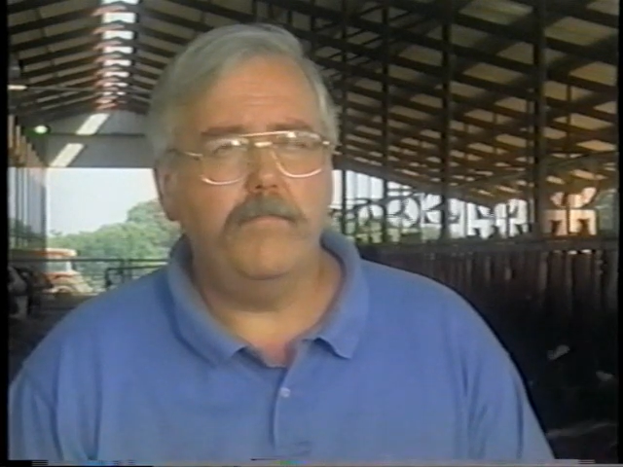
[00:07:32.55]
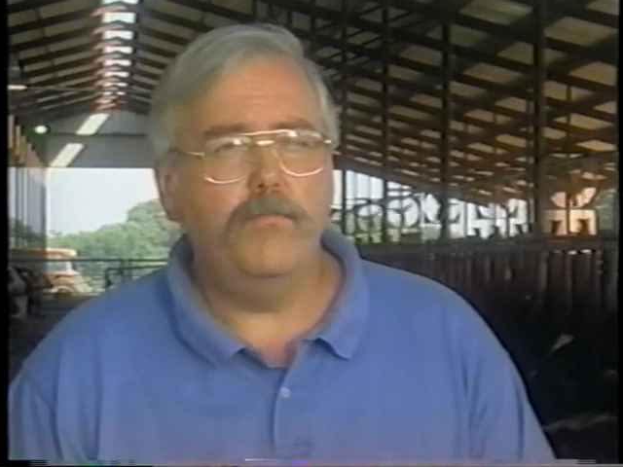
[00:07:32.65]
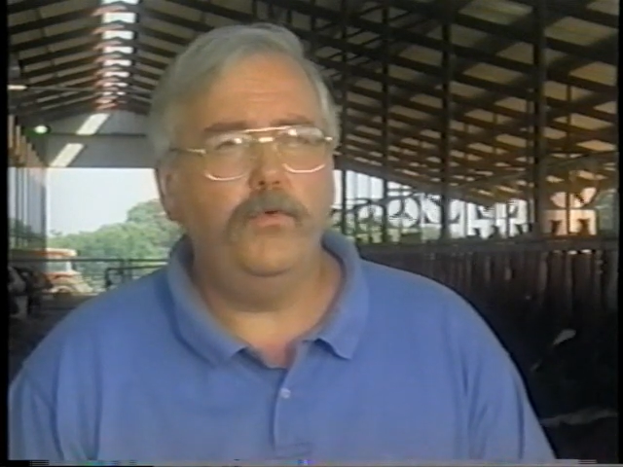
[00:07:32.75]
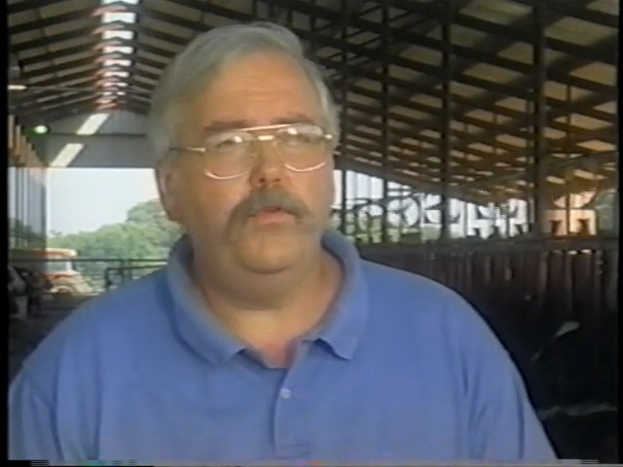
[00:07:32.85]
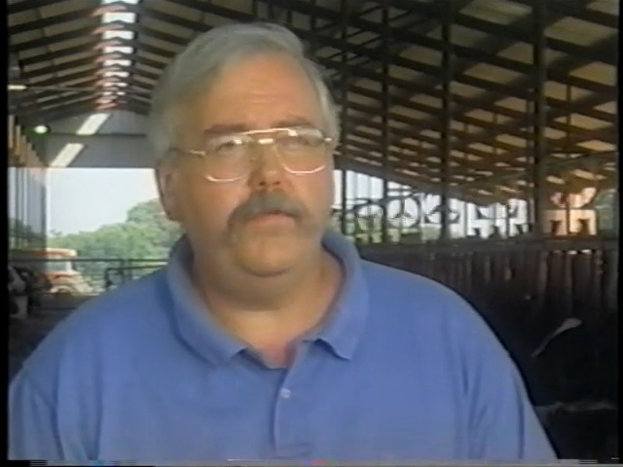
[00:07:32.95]

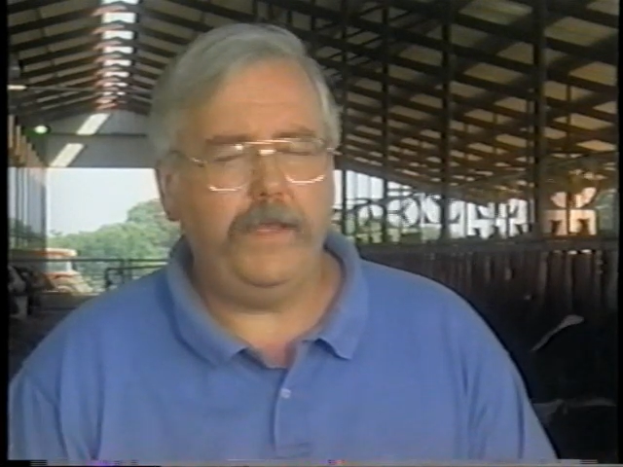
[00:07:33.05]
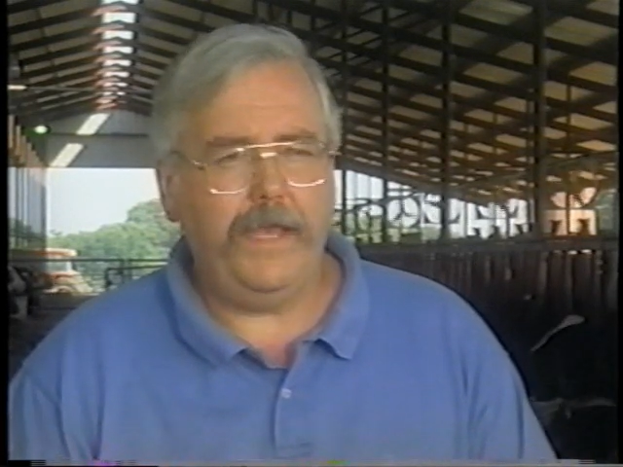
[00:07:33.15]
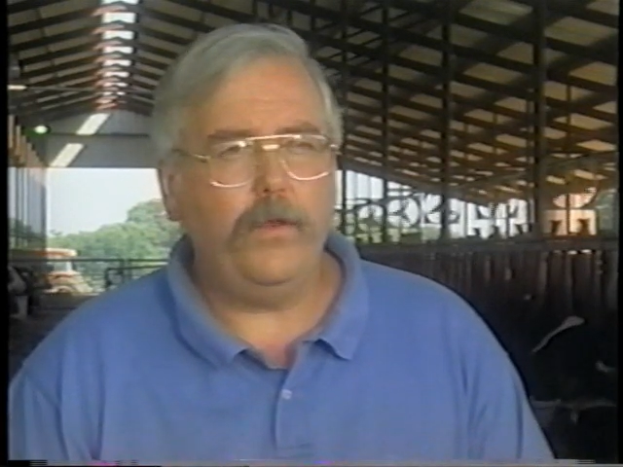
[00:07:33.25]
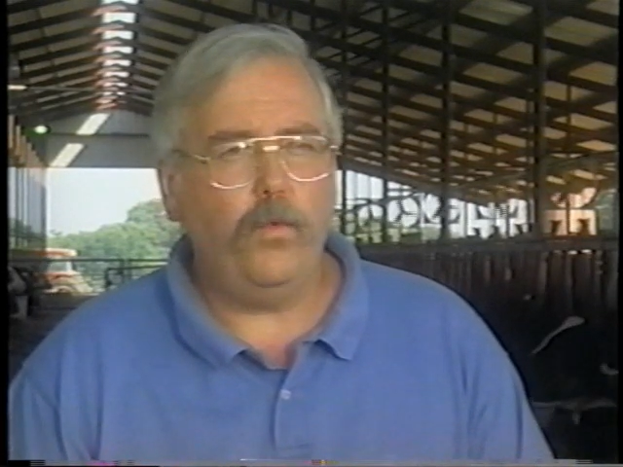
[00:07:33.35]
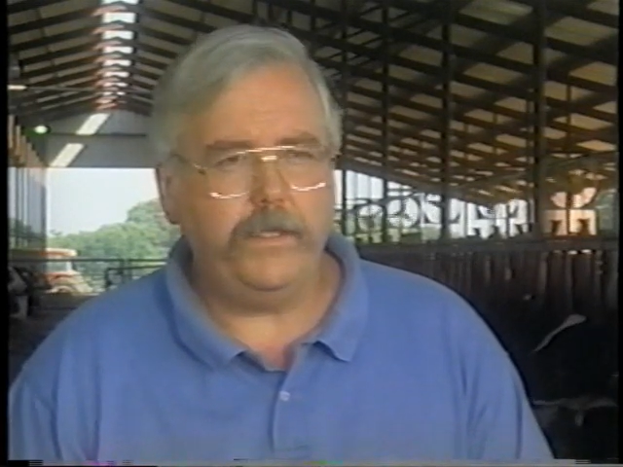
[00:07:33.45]

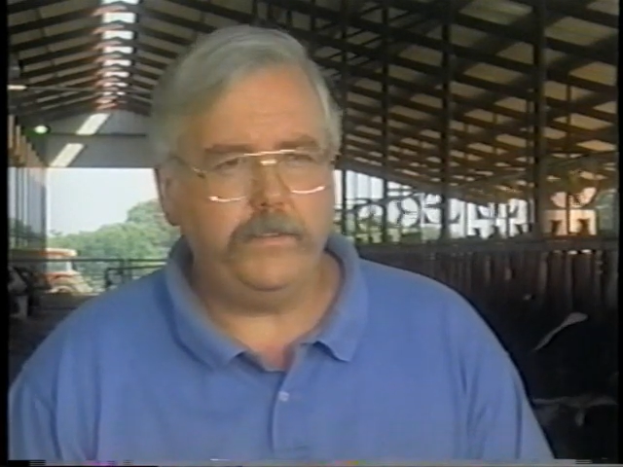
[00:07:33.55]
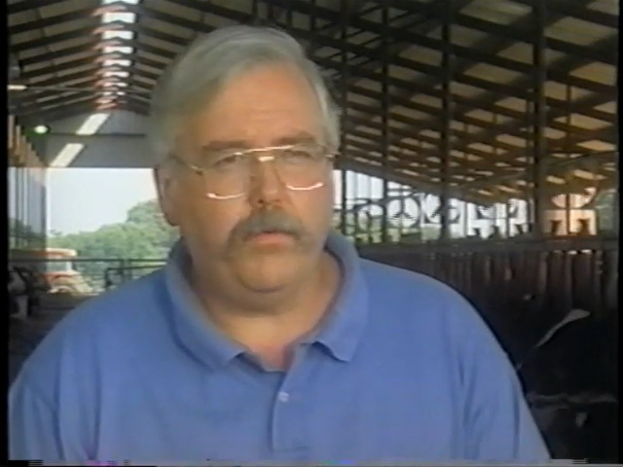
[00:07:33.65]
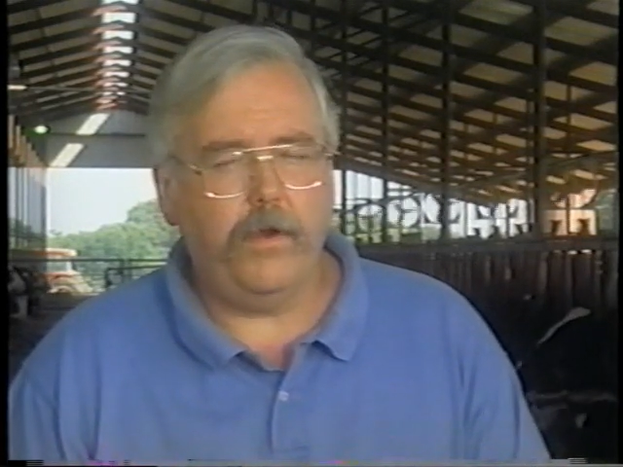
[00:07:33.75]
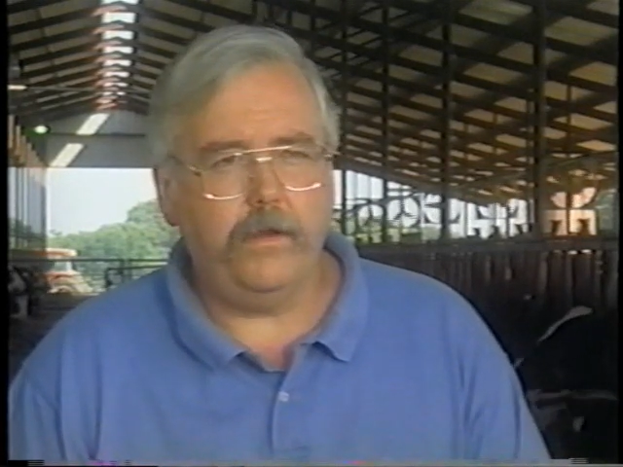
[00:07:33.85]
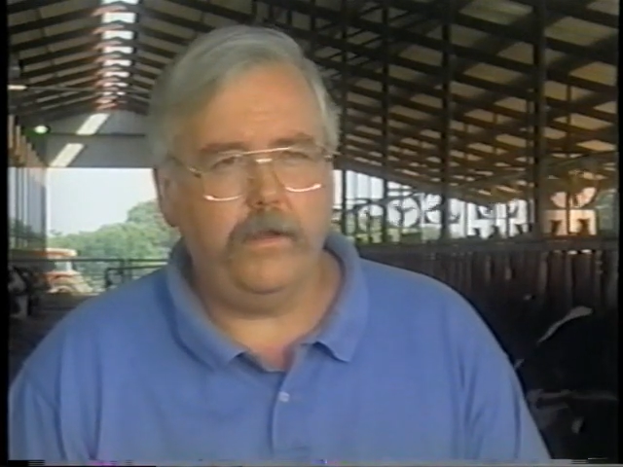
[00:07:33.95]
moving a waste
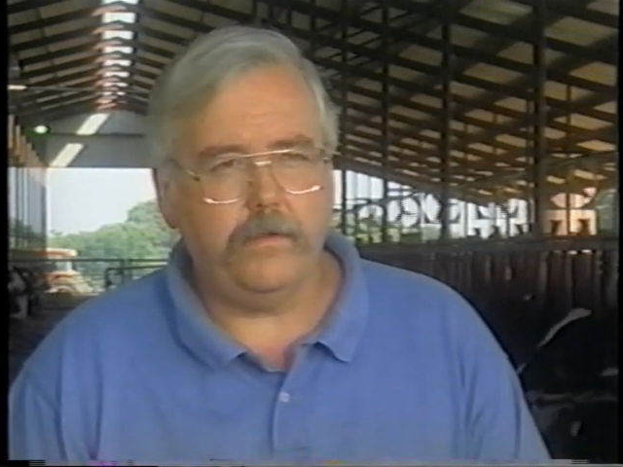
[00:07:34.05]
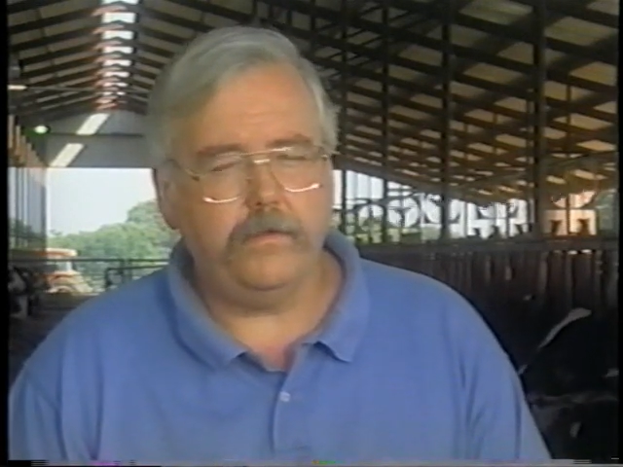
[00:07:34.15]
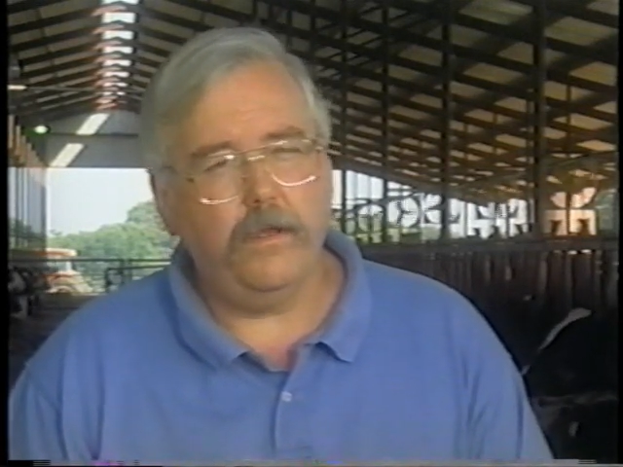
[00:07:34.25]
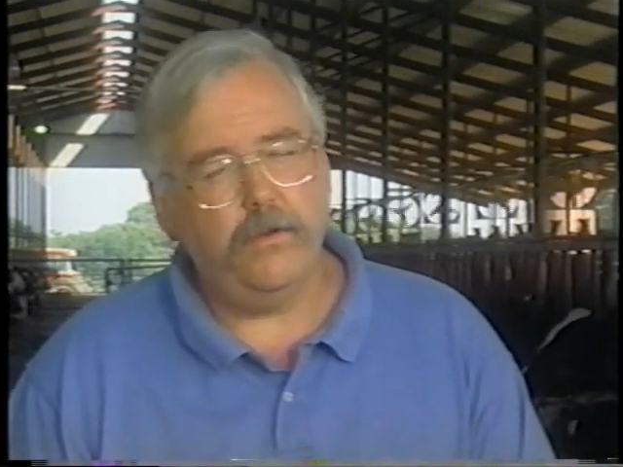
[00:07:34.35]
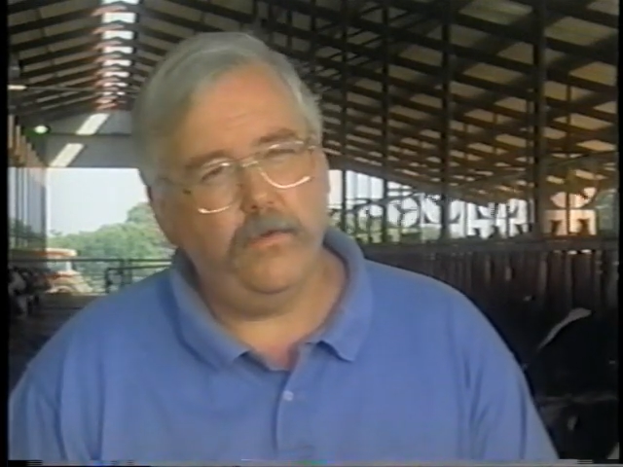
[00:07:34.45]

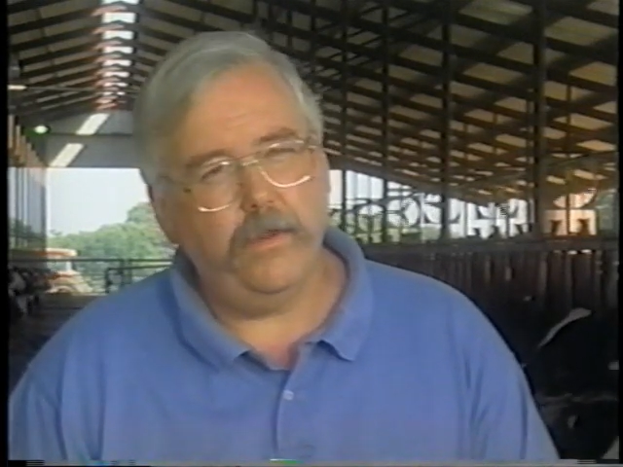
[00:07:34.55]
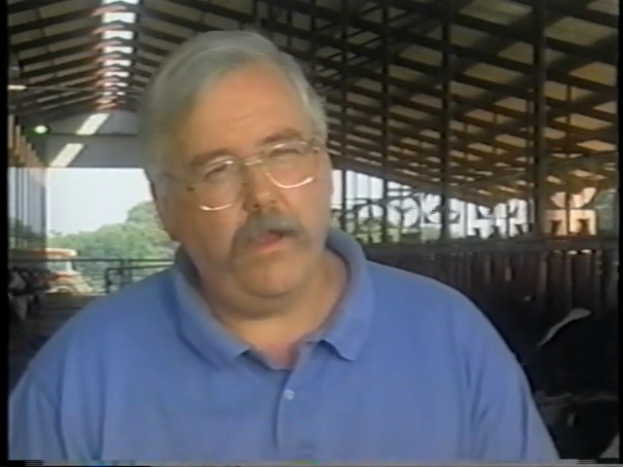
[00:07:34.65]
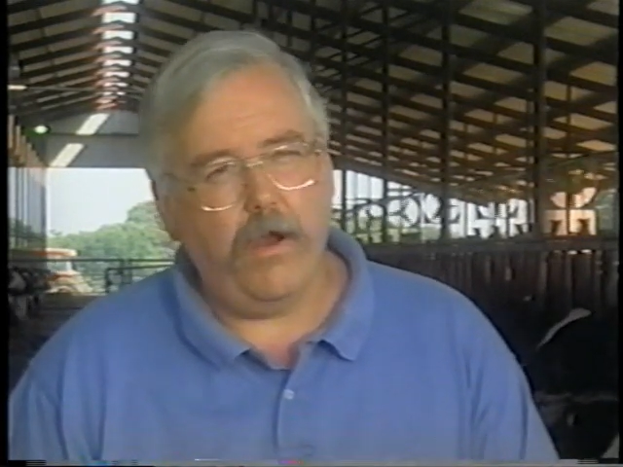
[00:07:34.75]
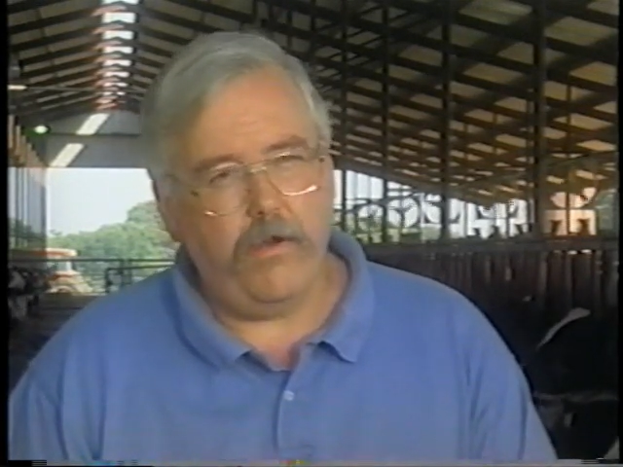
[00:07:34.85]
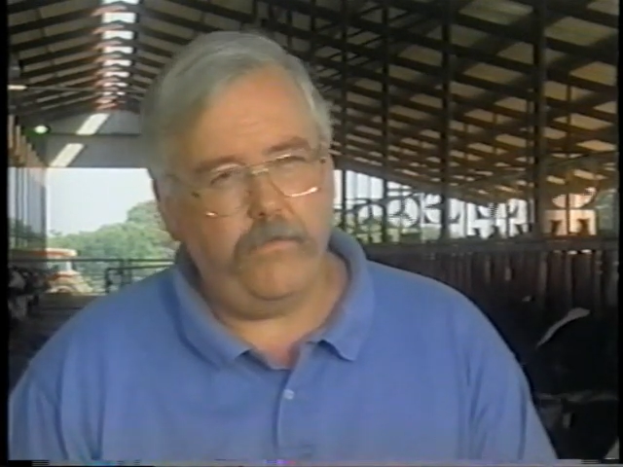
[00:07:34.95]
product not
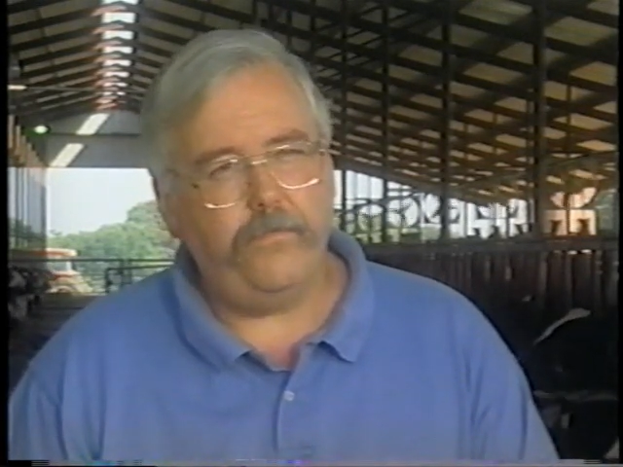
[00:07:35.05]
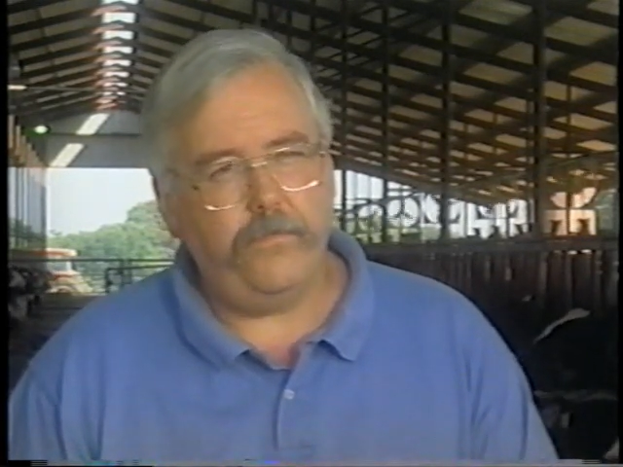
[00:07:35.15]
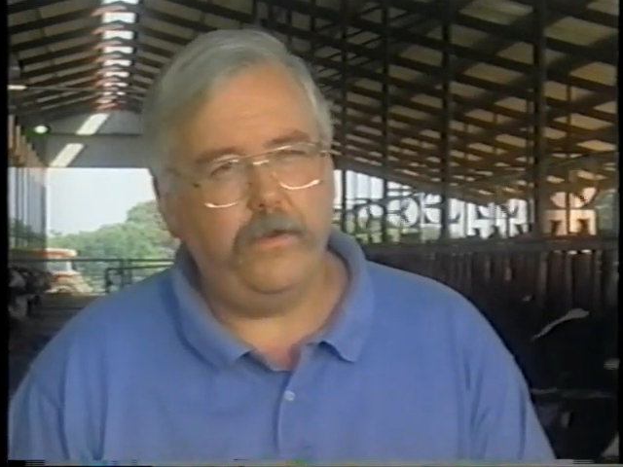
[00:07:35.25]
only off